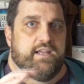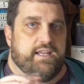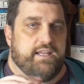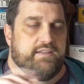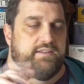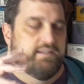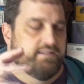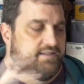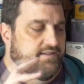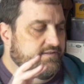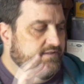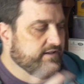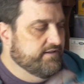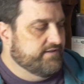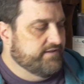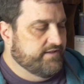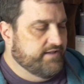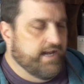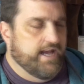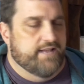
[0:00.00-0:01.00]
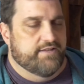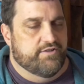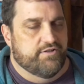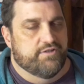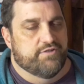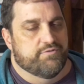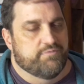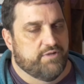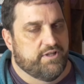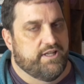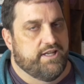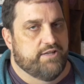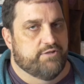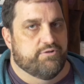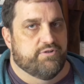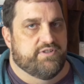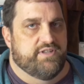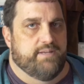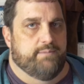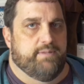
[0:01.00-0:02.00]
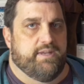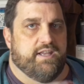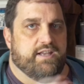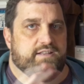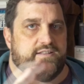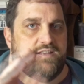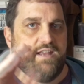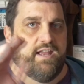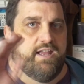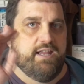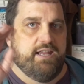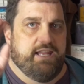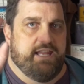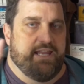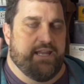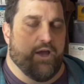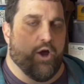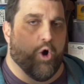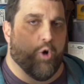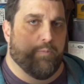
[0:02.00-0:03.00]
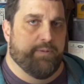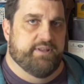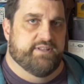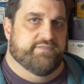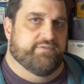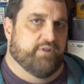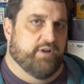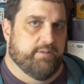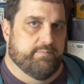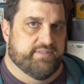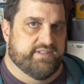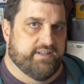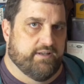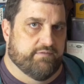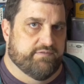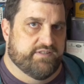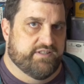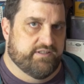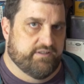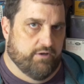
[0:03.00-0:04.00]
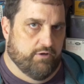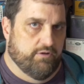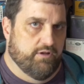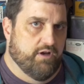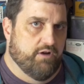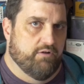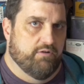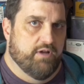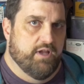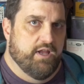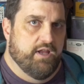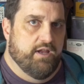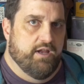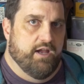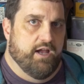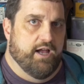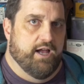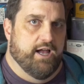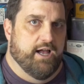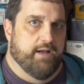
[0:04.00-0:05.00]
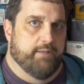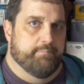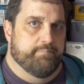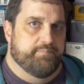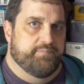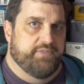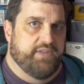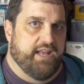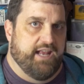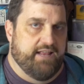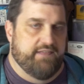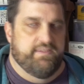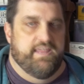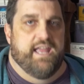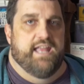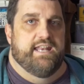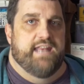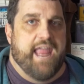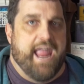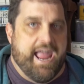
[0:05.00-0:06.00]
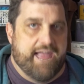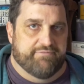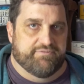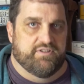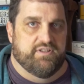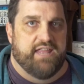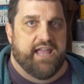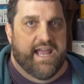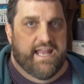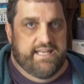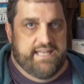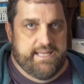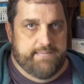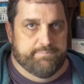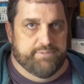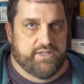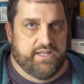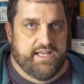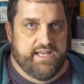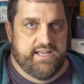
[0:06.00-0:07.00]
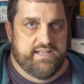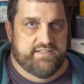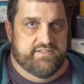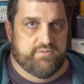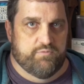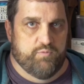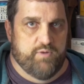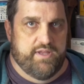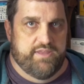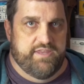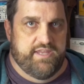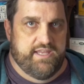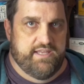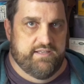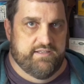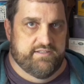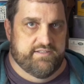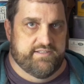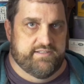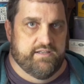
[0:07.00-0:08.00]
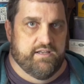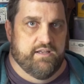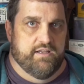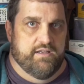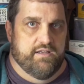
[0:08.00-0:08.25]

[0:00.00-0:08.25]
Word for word: this is this concert is really interesting because he opens for himself solo um, and then after that he plays with his